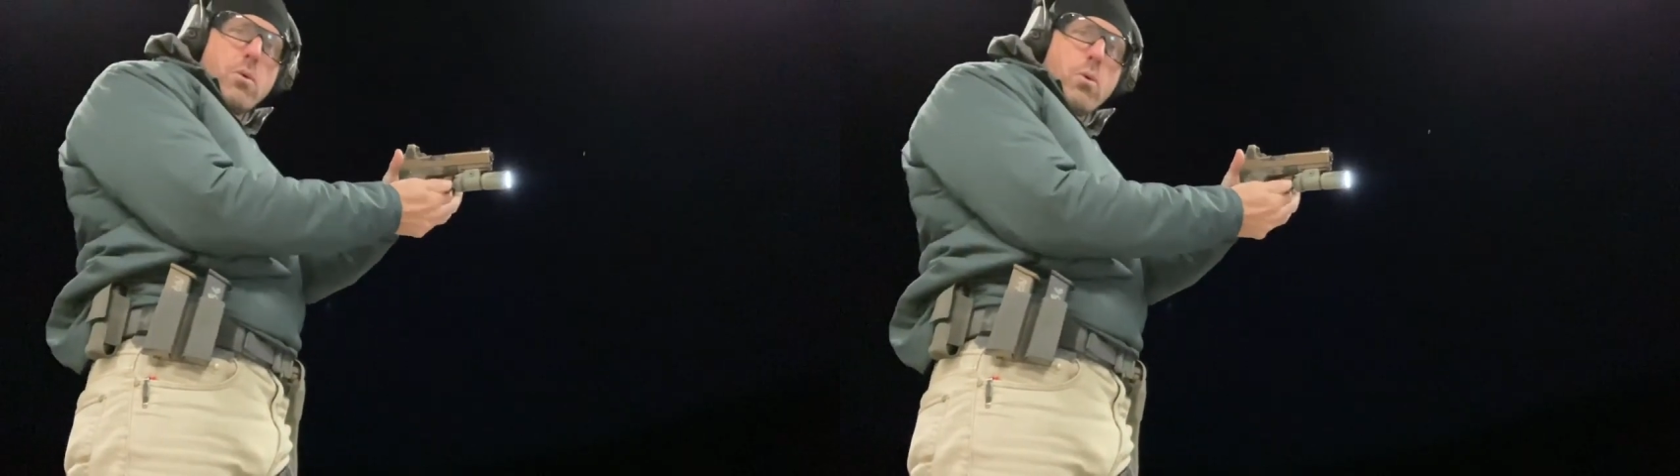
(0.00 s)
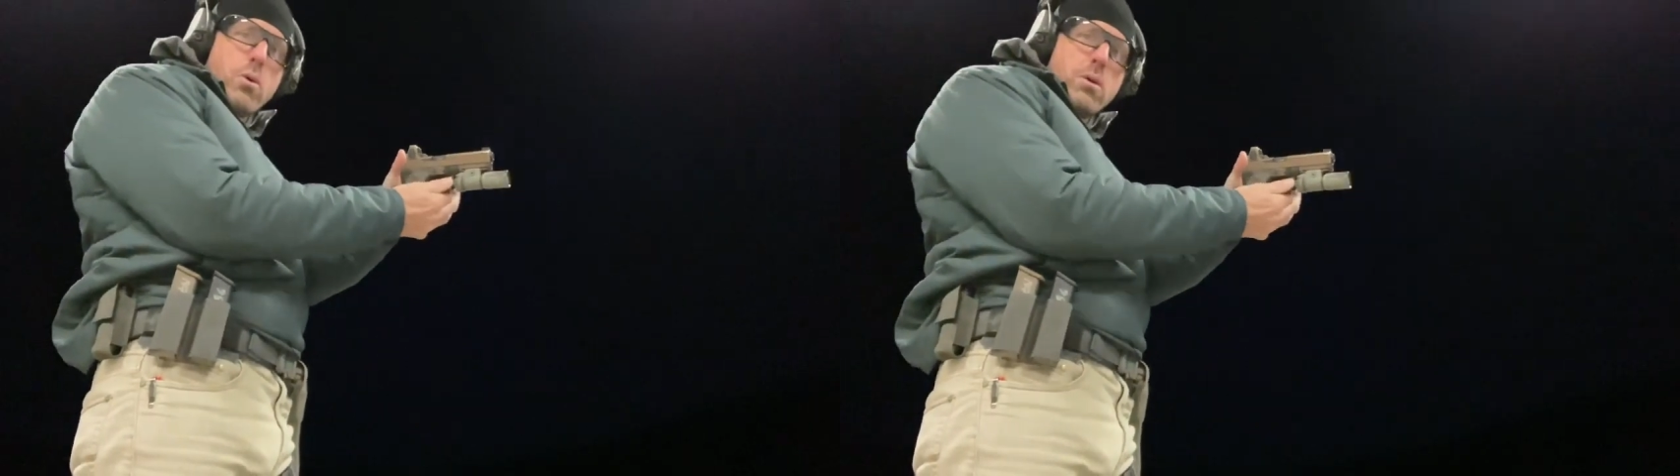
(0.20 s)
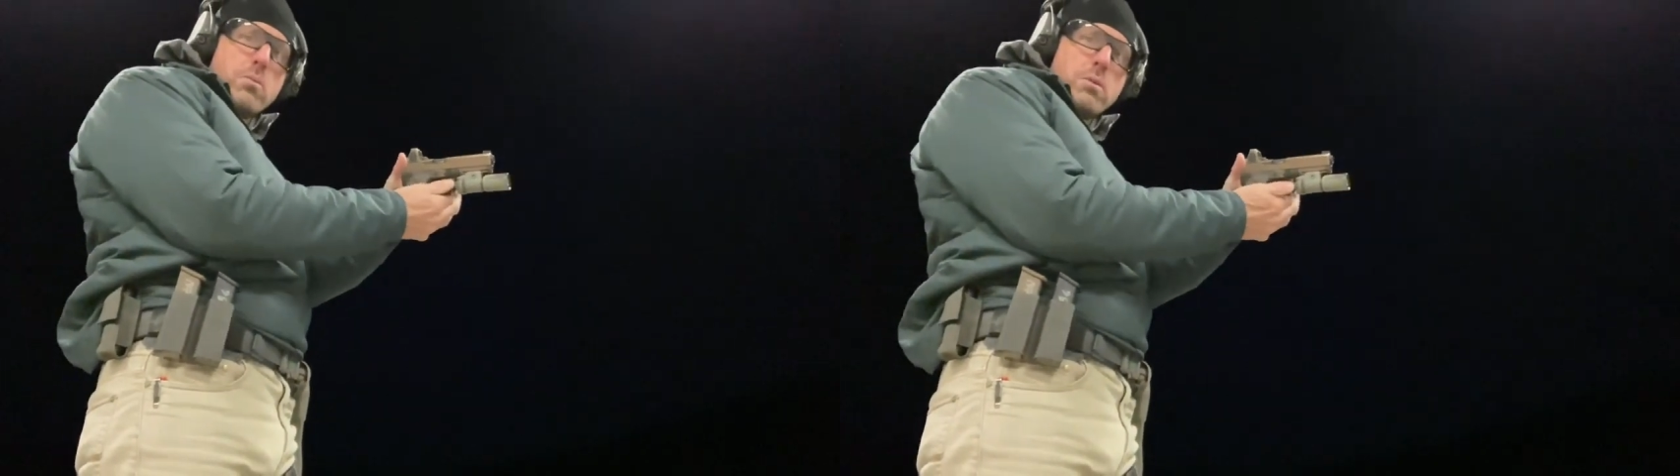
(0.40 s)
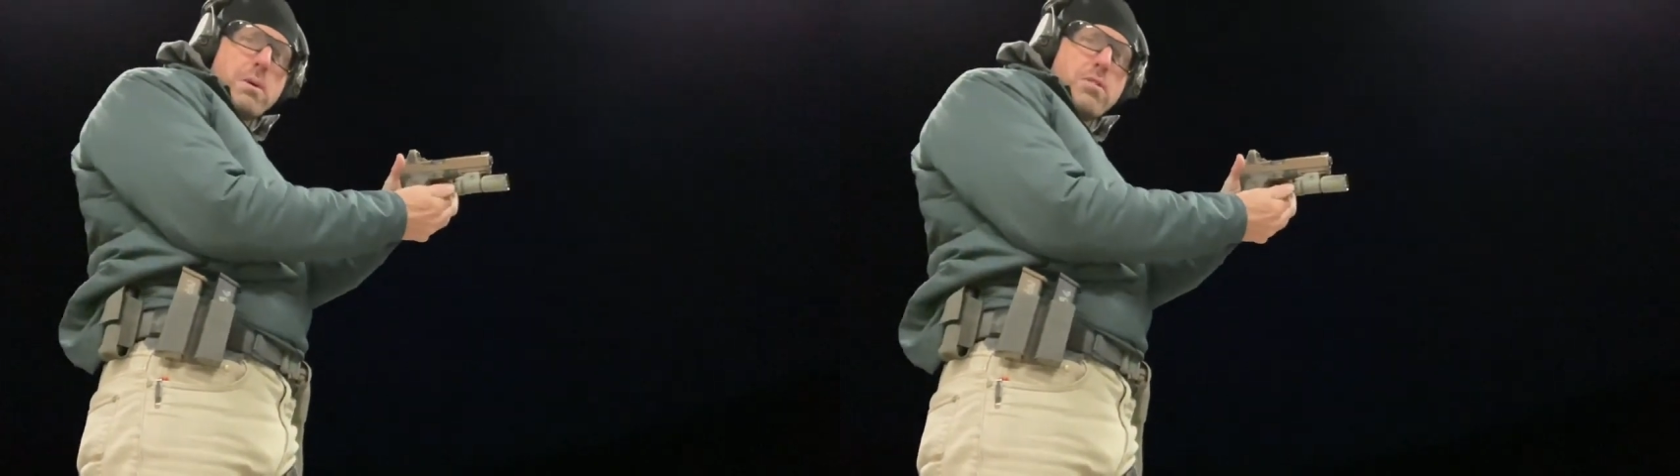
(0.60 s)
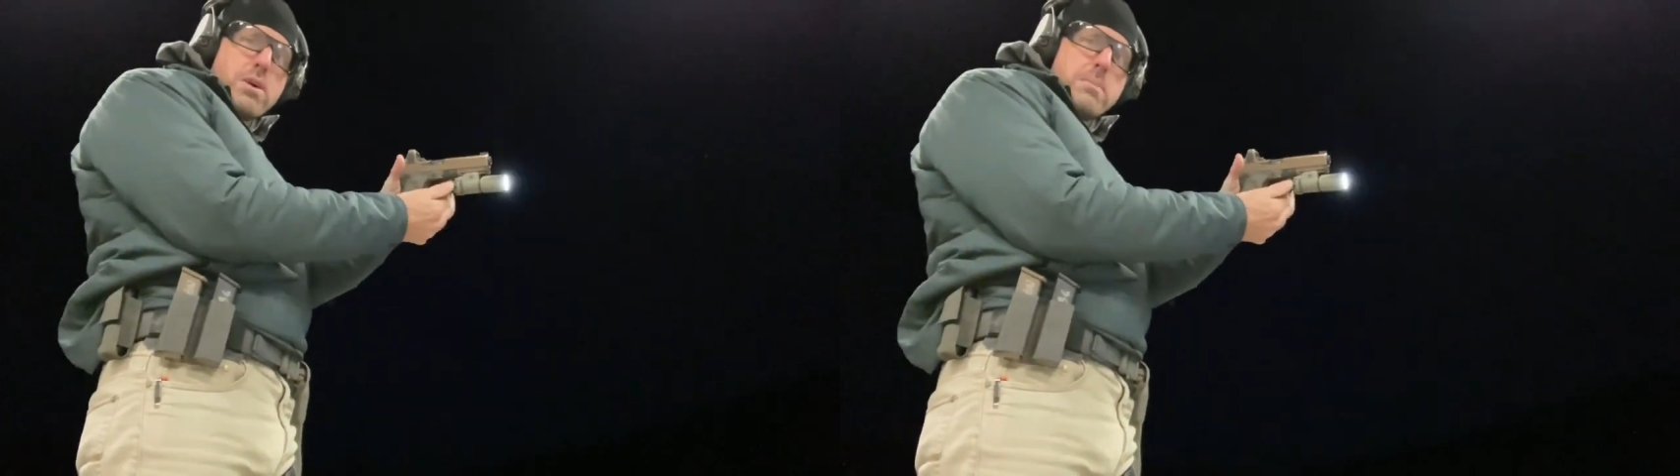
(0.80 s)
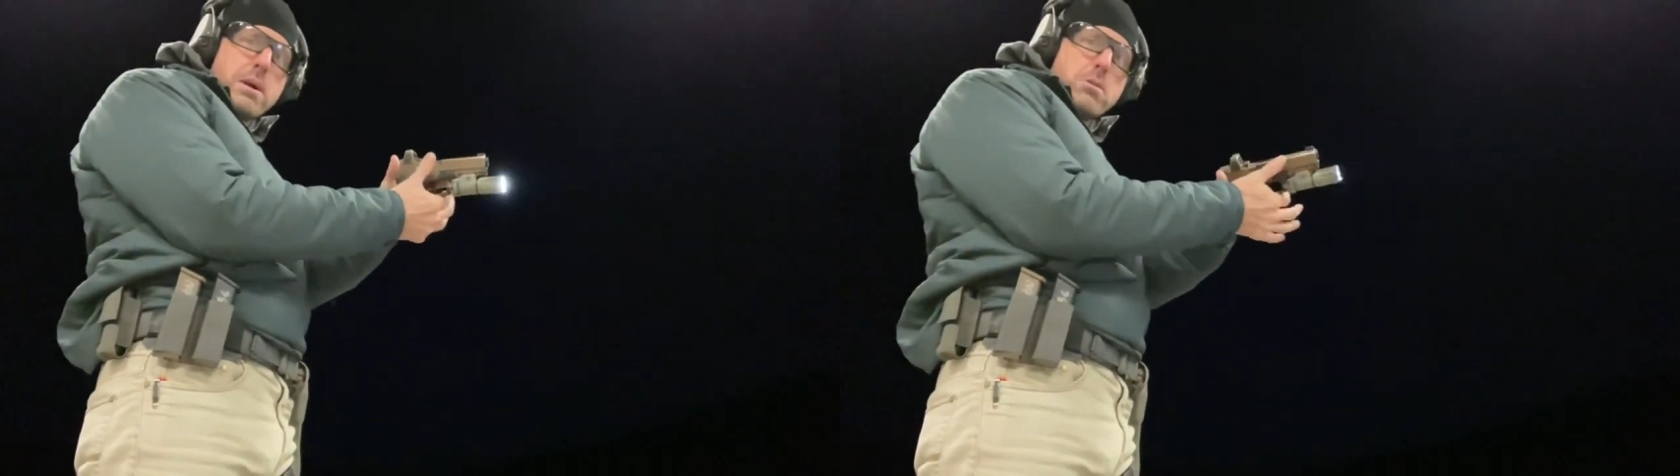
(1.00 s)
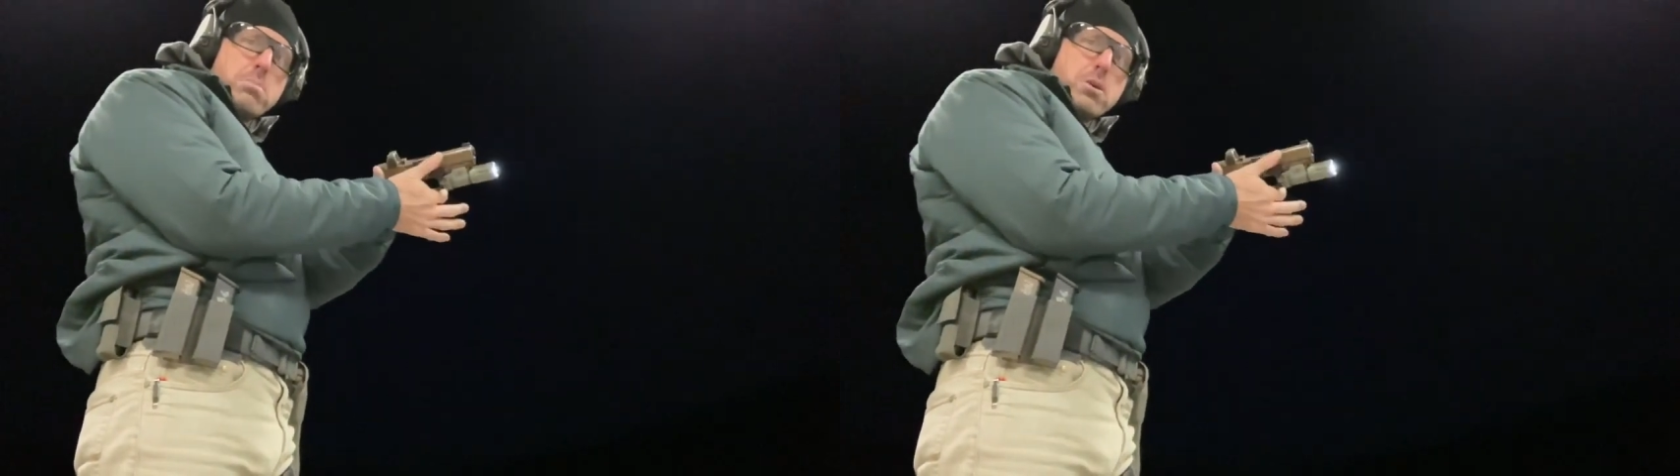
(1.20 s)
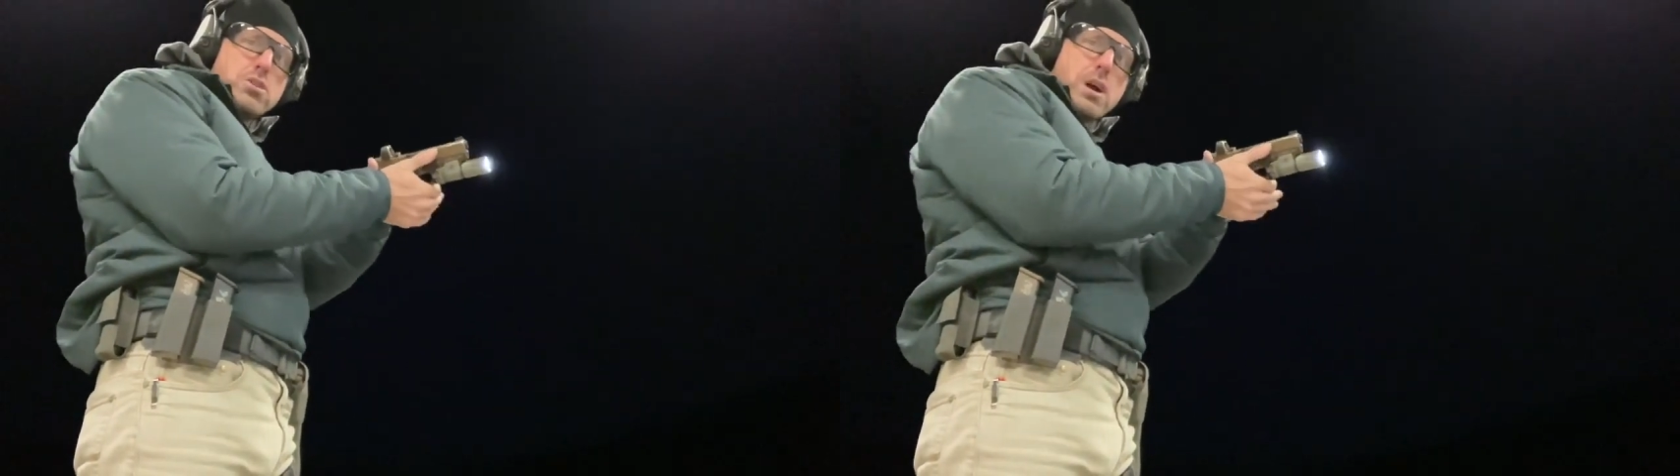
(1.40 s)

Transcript: or with my thumb I could push